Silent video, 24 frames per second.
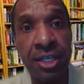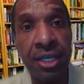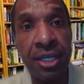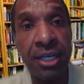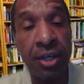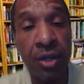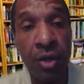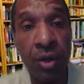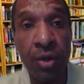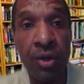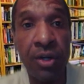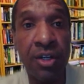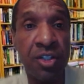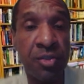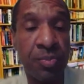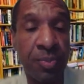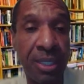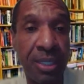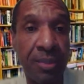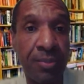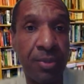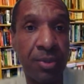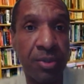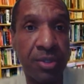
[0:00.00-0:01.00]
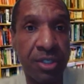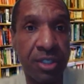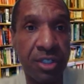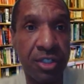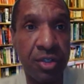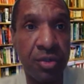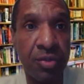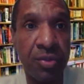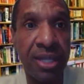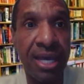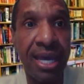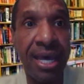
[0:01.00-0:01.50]
to encourage people to
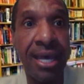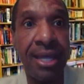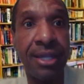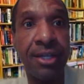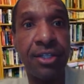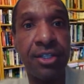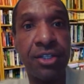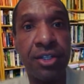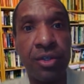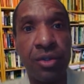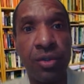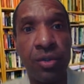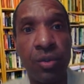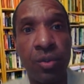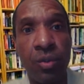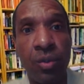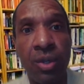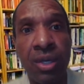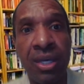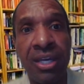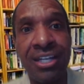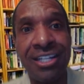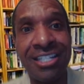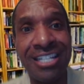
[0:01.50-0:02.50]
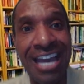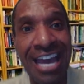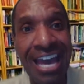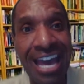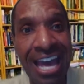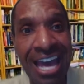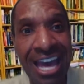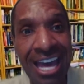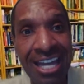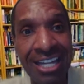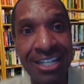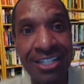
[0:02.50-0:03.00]
do that, to
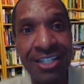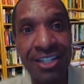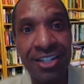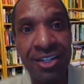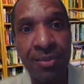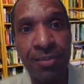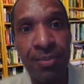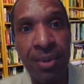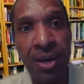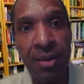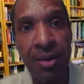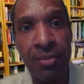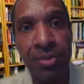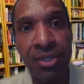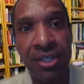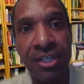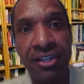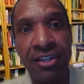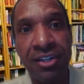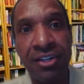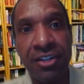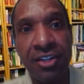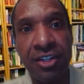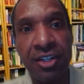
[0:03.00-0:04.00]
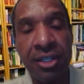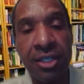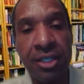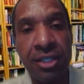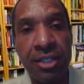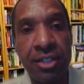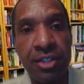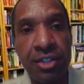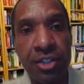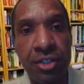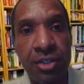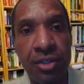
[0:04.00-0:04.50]
add to the public good,
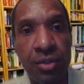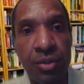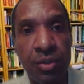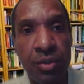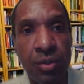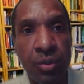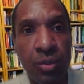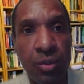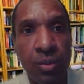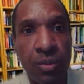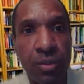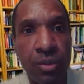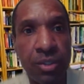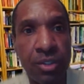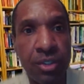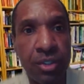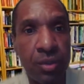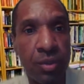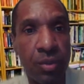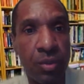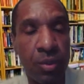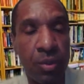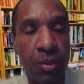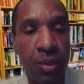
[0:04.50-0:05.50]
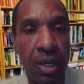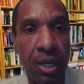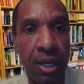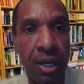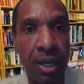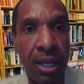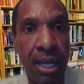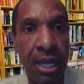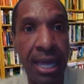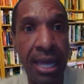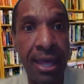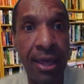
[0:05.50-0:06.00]
to
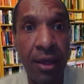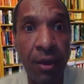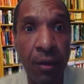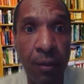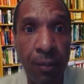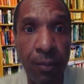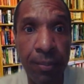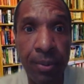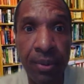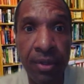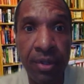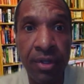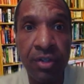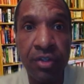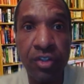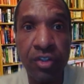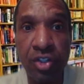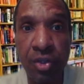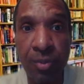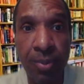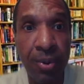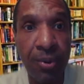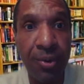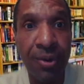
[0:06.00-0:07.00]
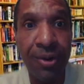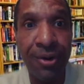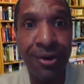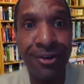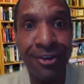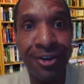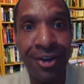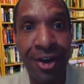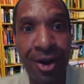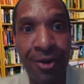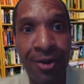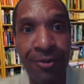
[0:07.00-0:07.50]
help
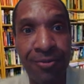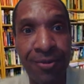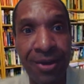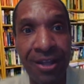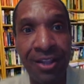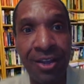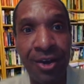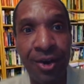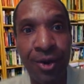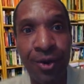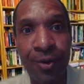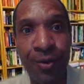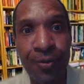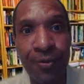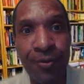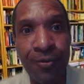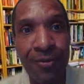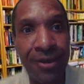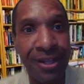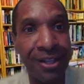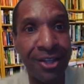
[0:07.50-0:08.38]
support our fellow